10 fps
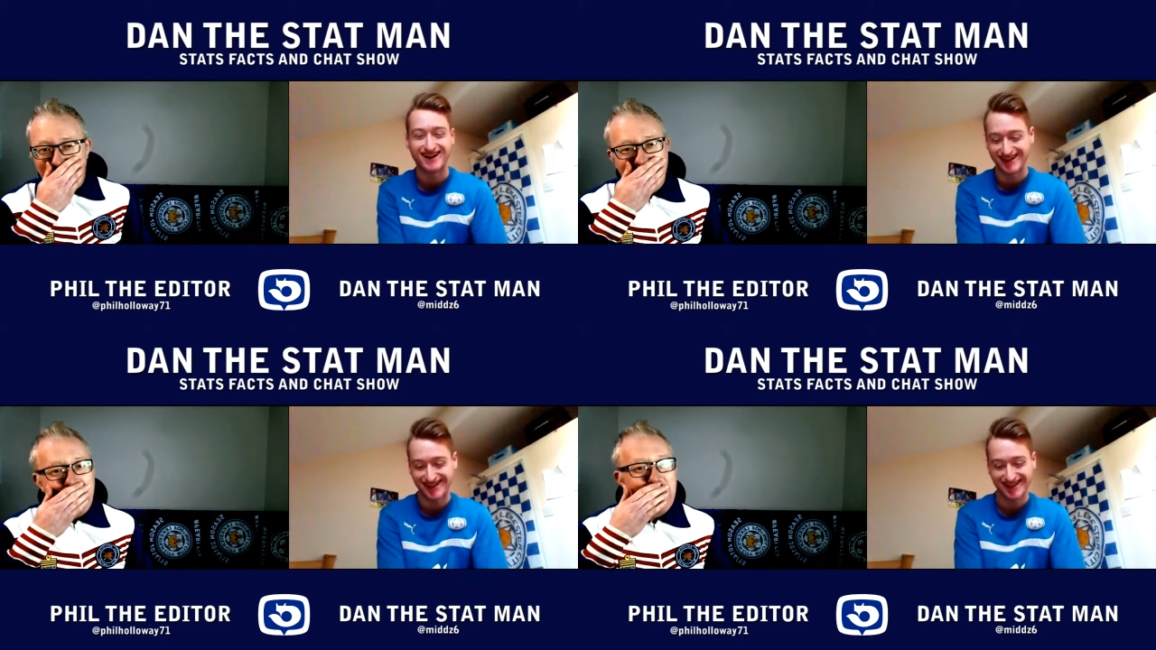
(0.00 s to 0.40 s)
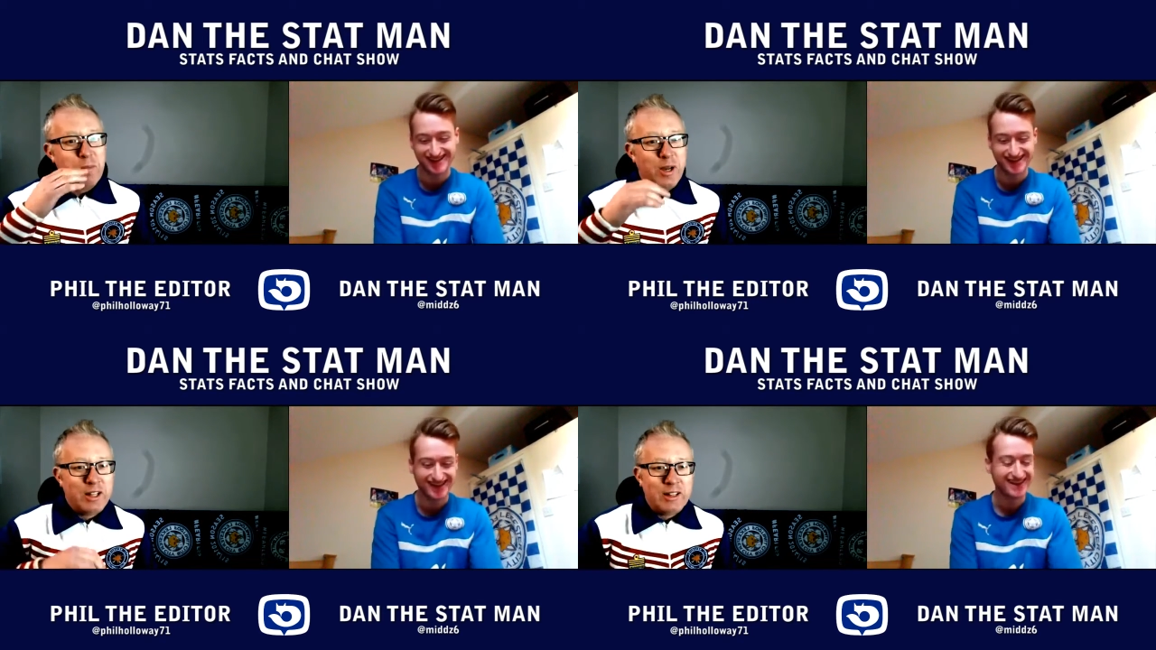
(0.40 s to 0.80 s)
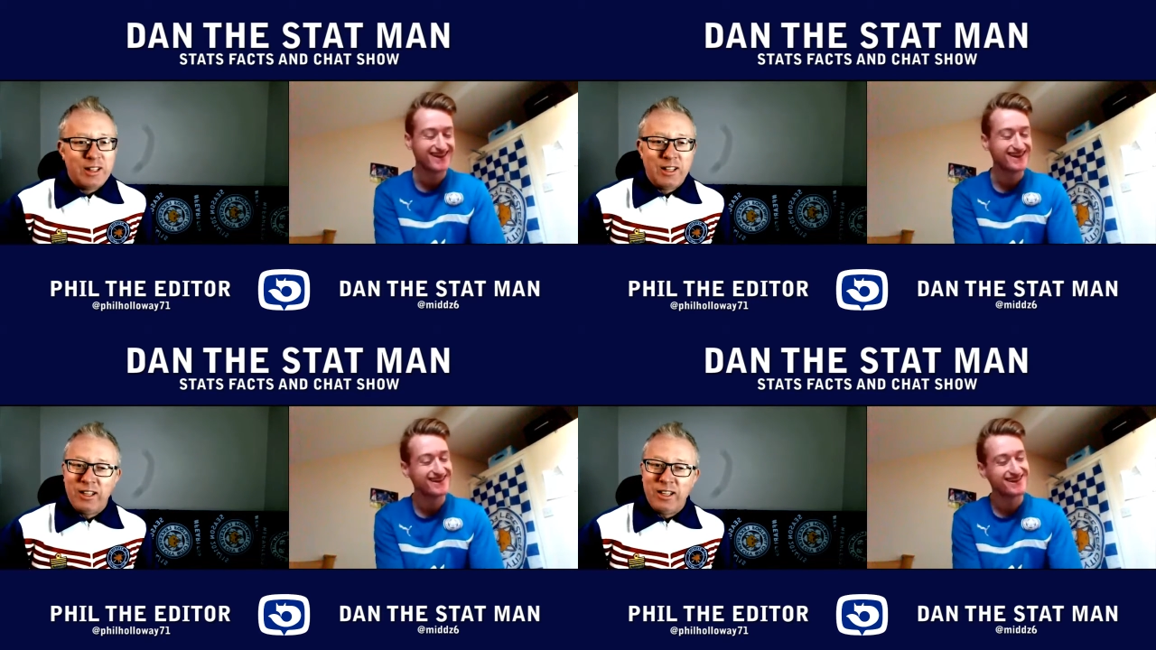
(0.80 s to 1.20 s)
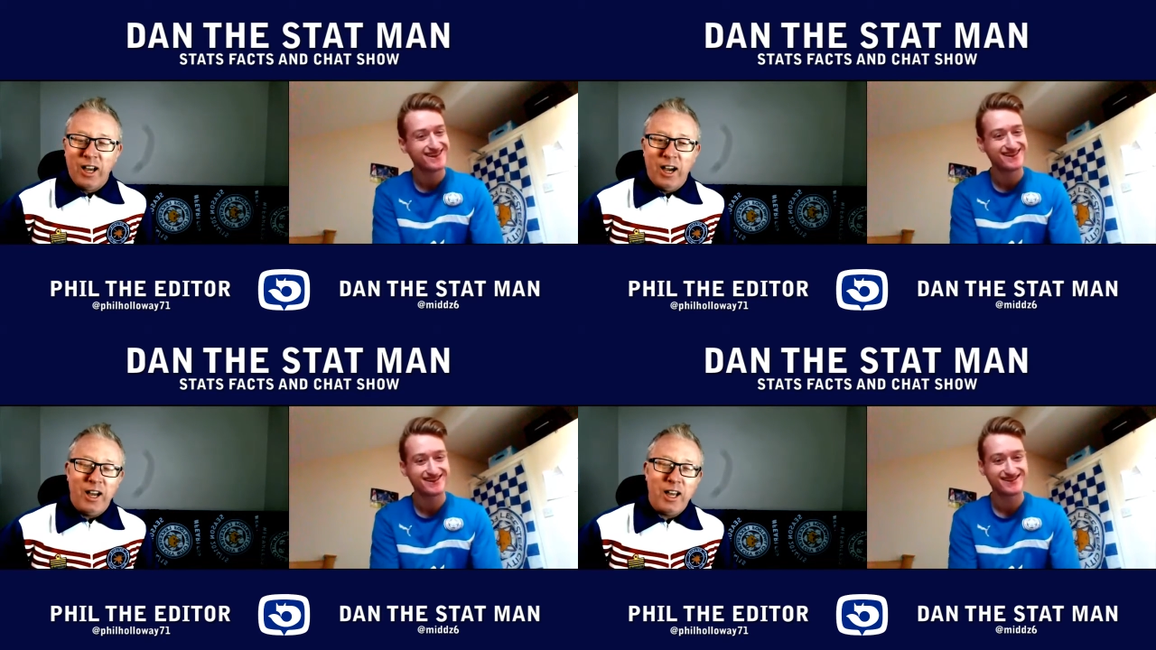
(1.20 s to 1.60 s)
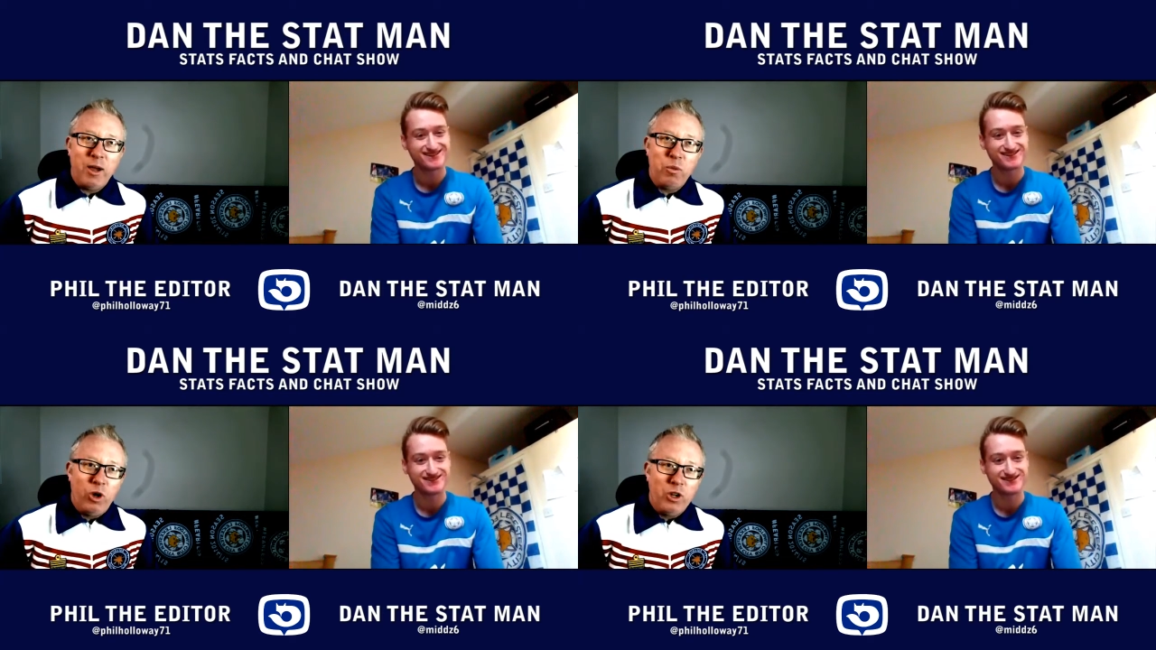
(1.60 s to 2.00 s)
Speaker 1: Um, it
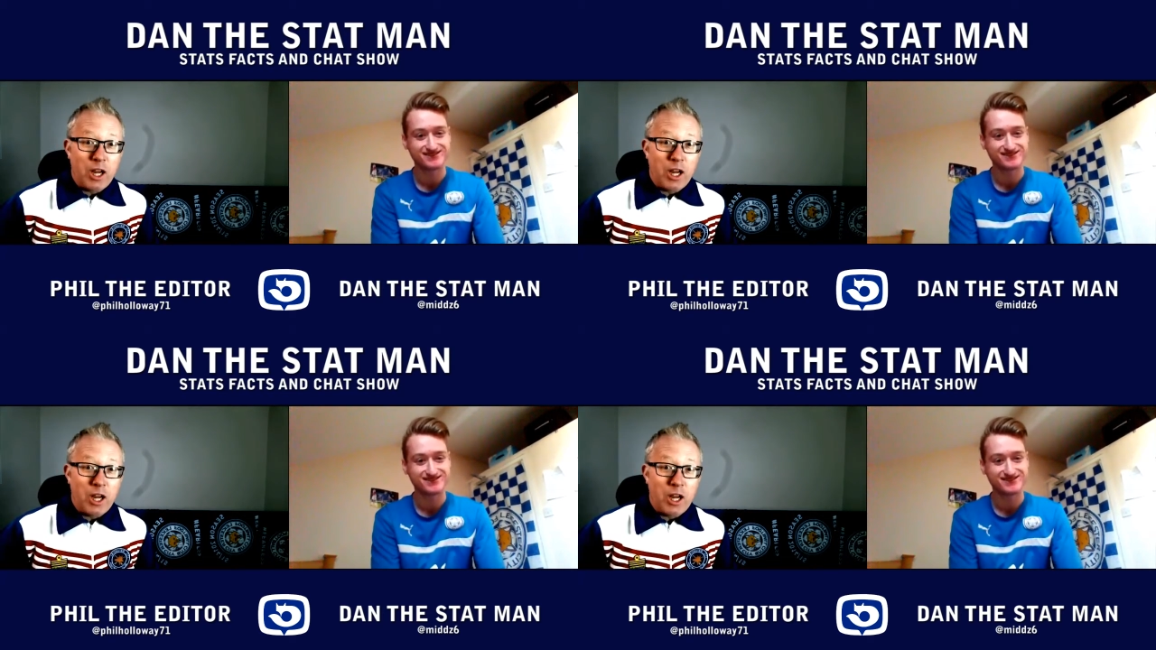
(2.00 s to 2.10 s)
was. I